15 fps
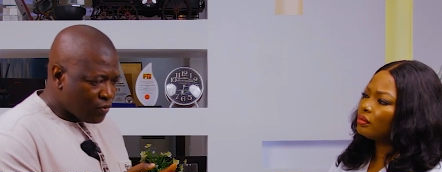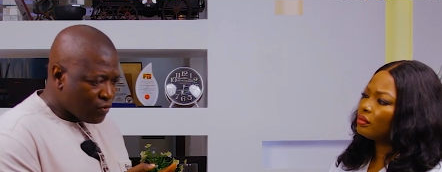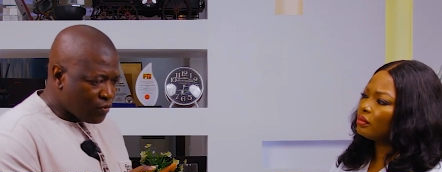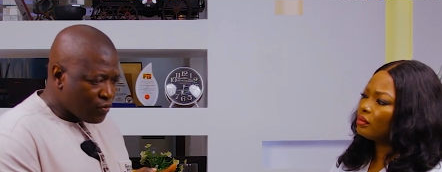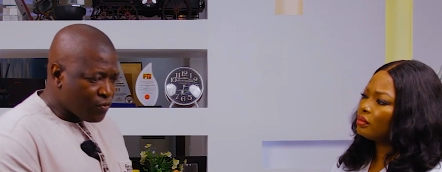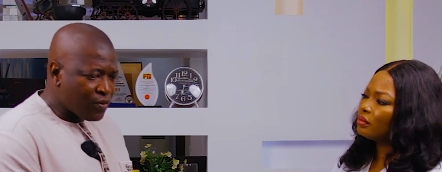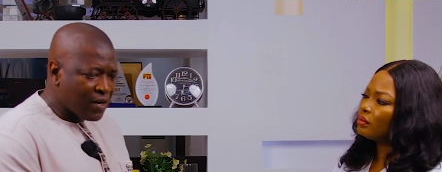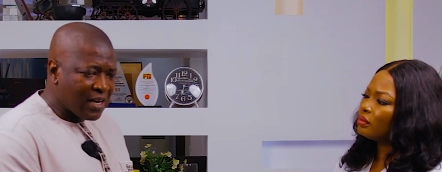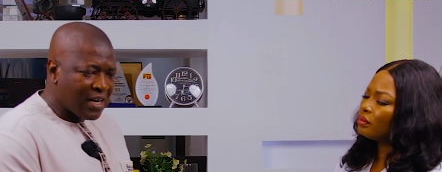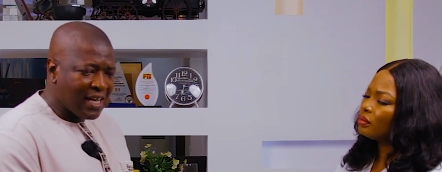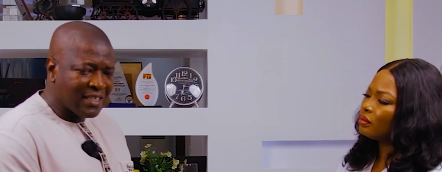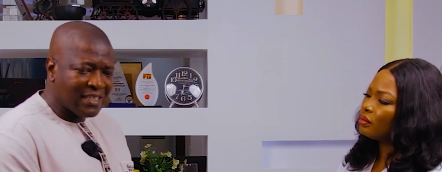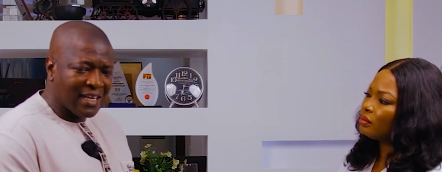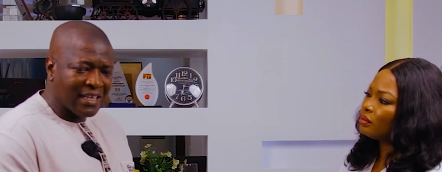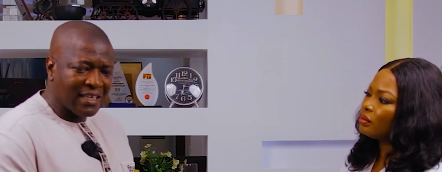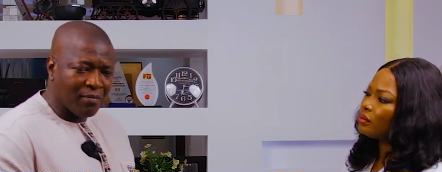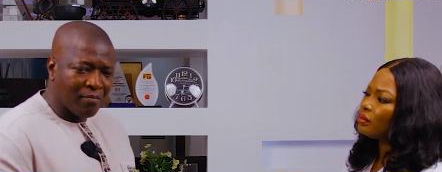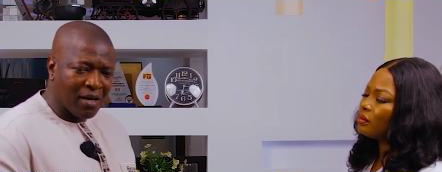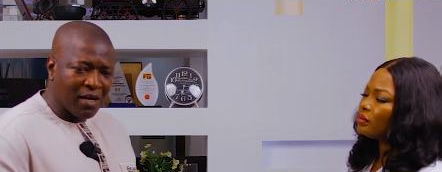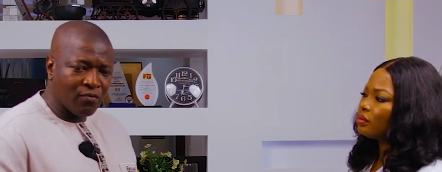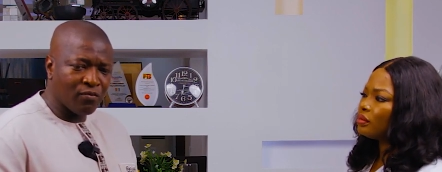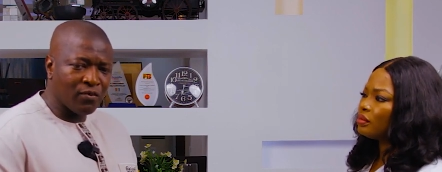Speaker 1: you realize that the
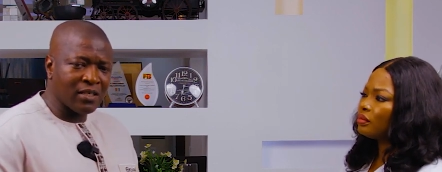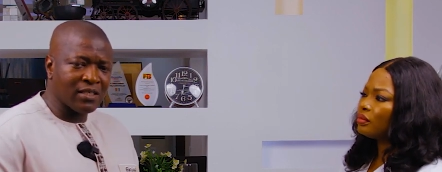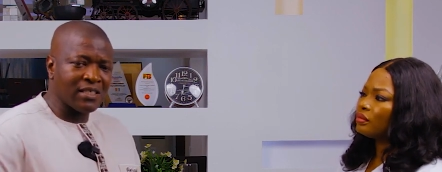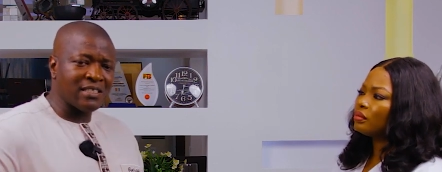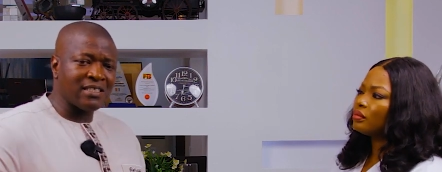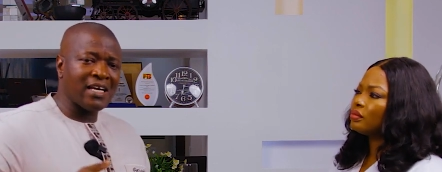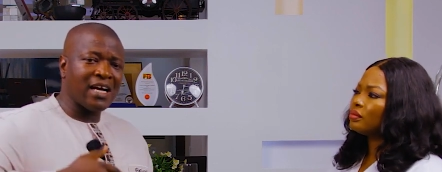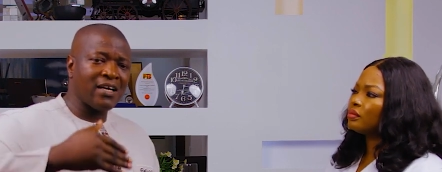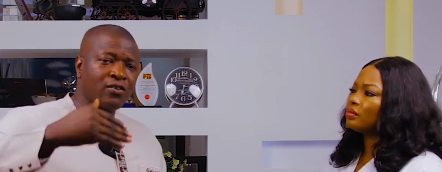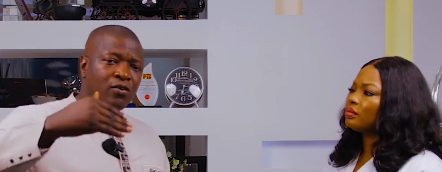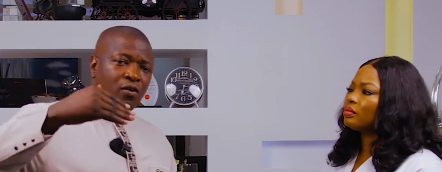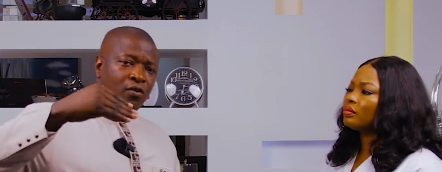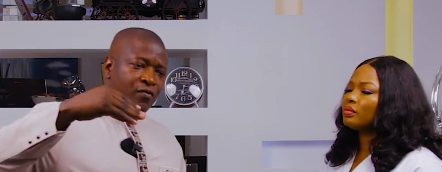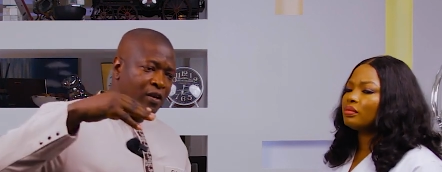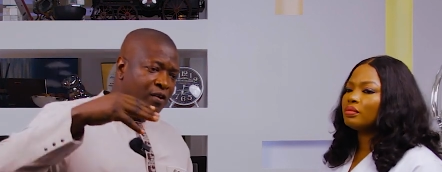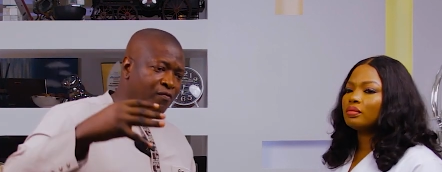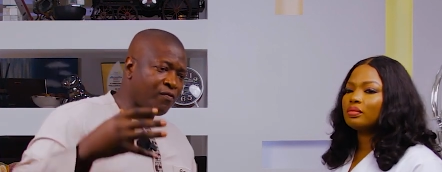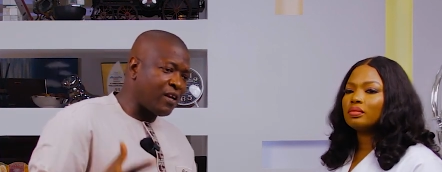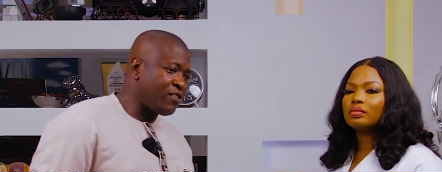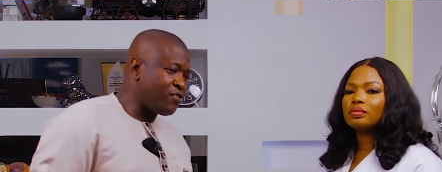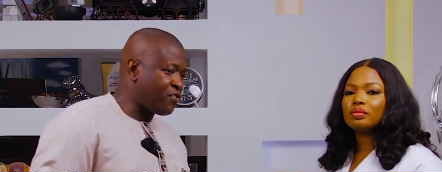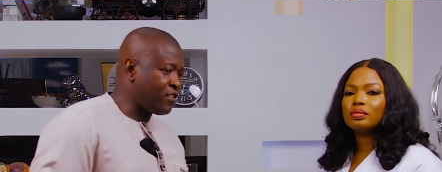man who is in charge of
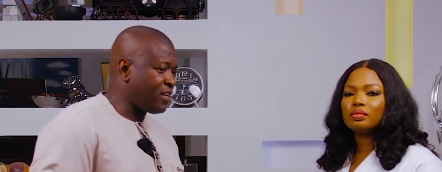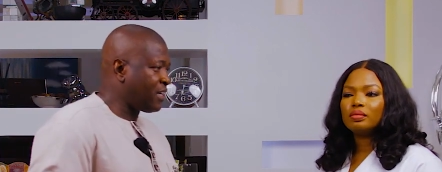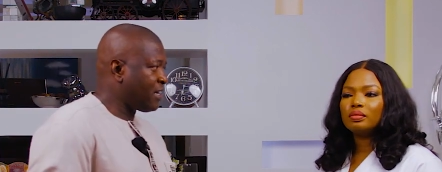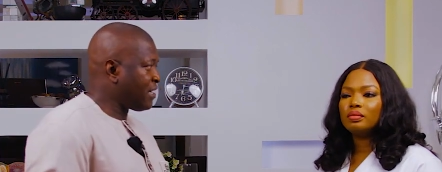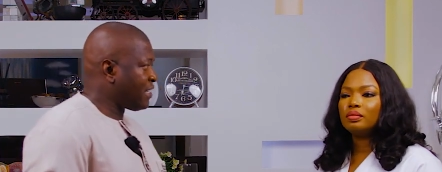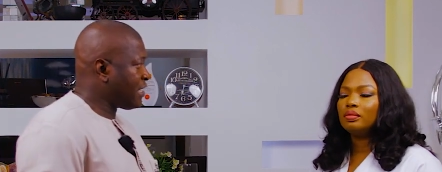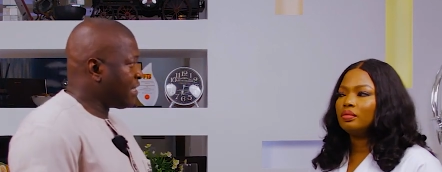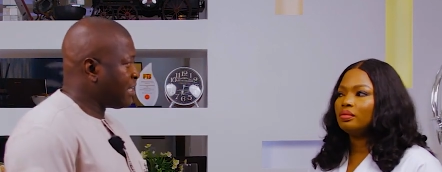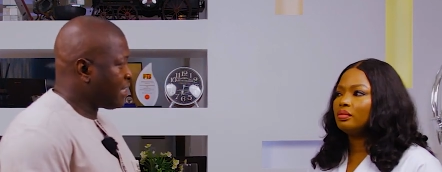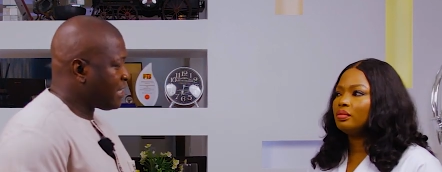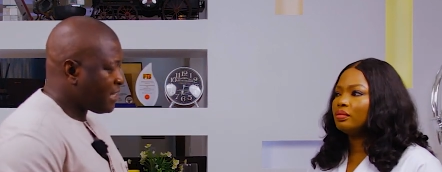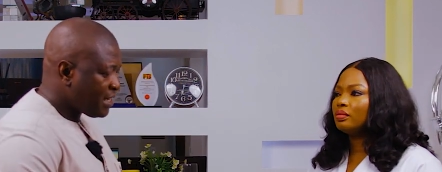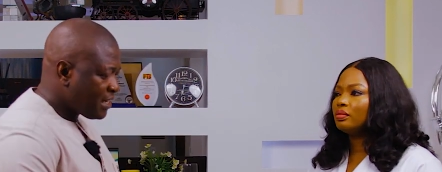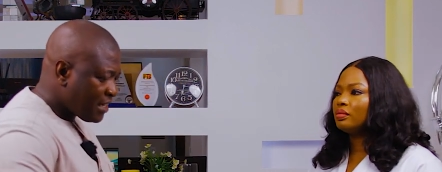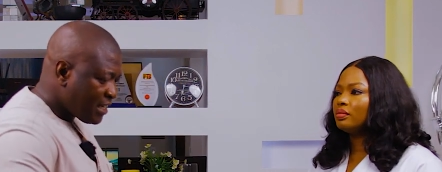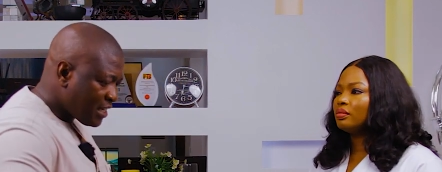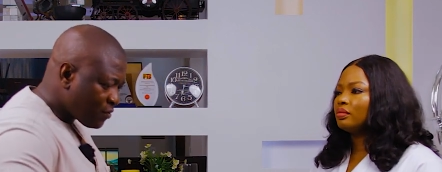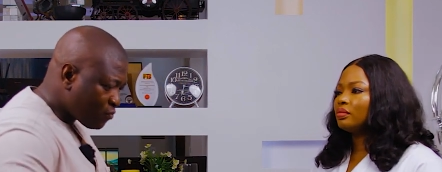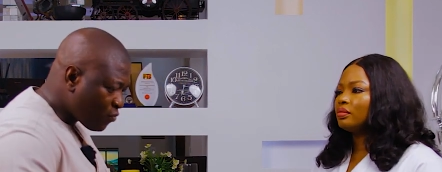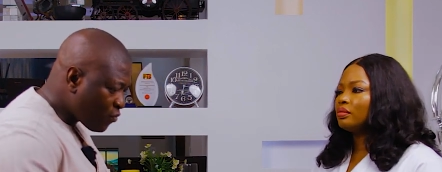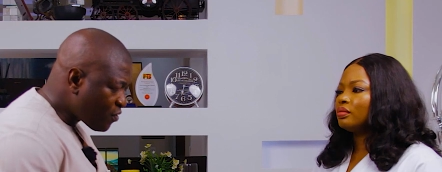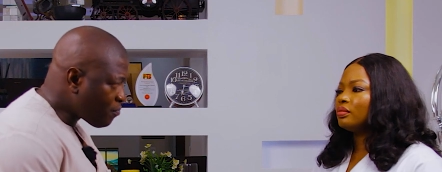inventory mm.
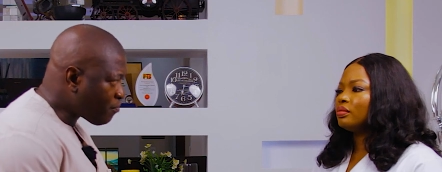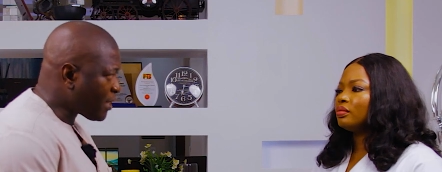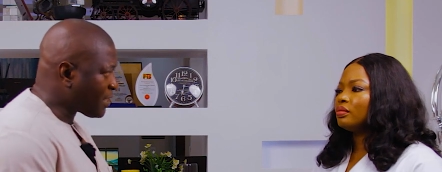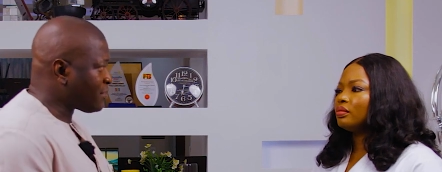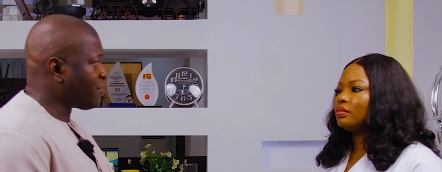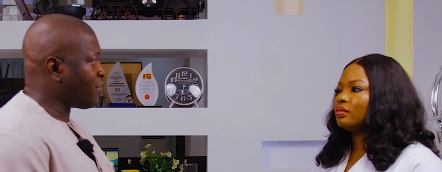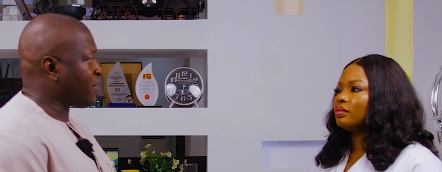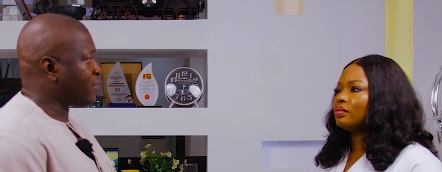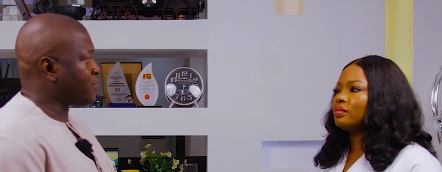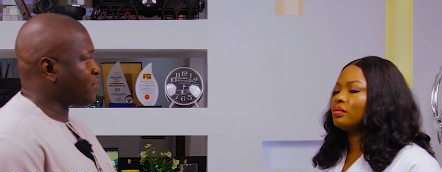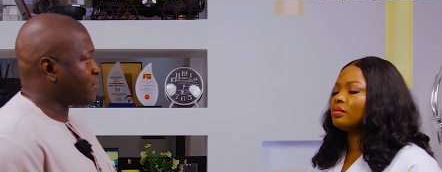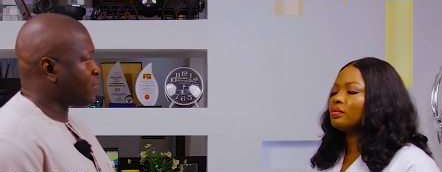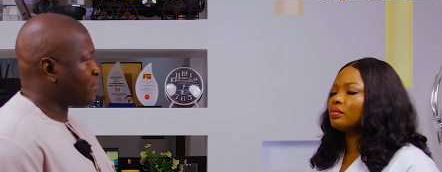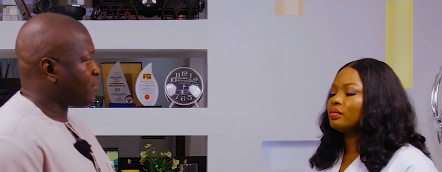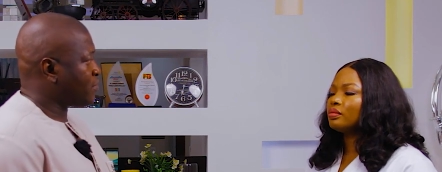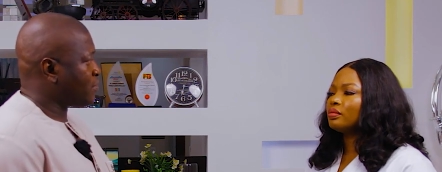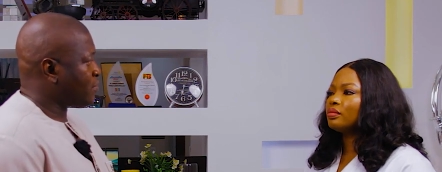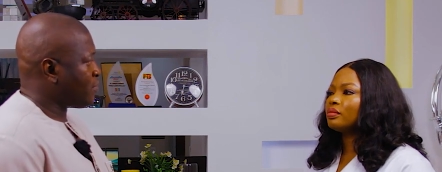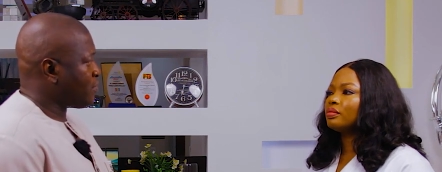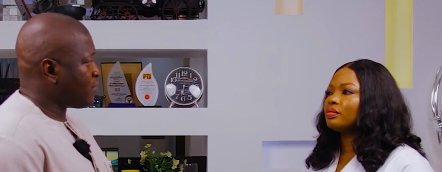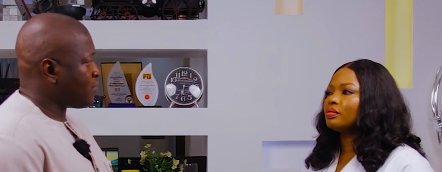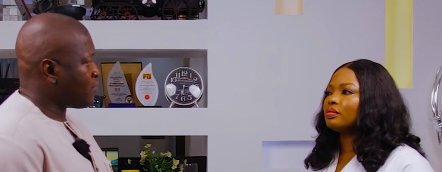is moving materials.
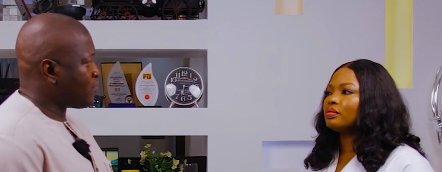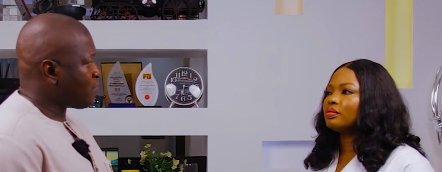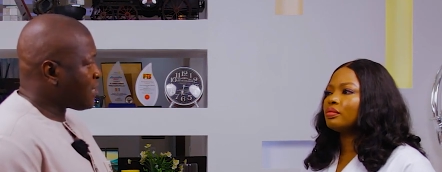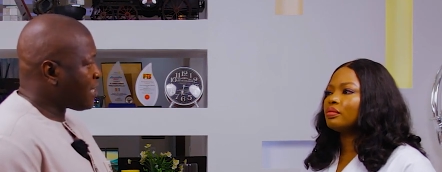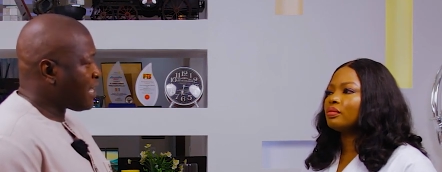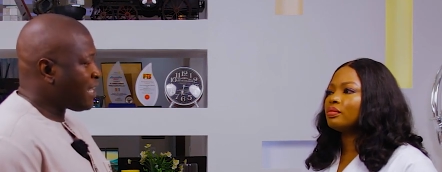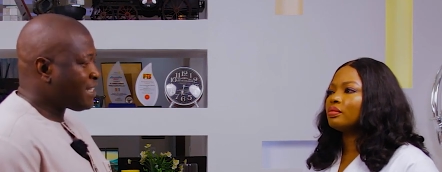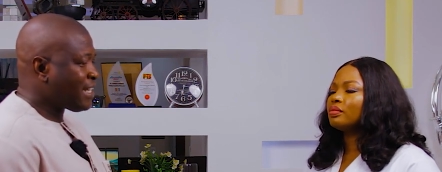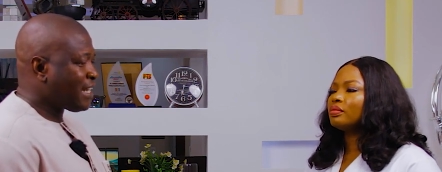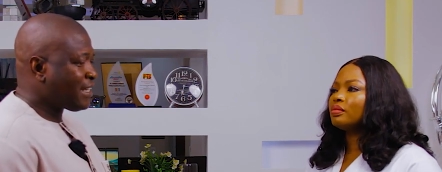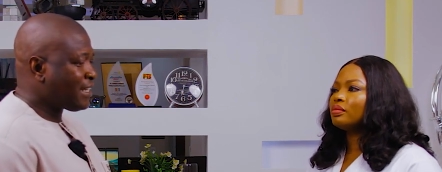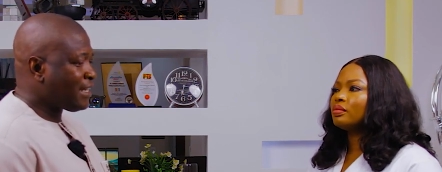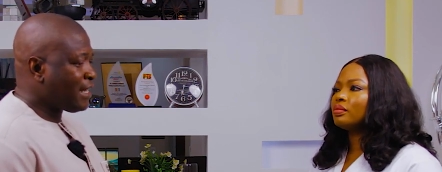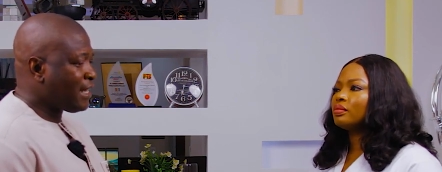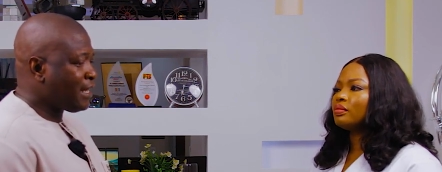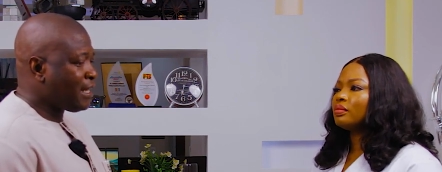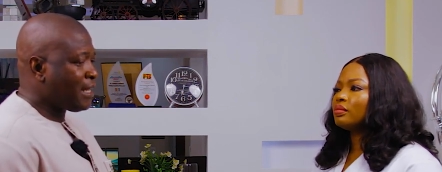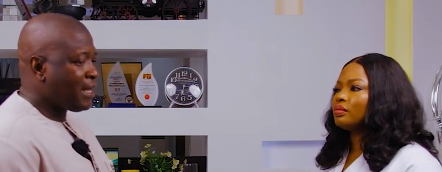You realize that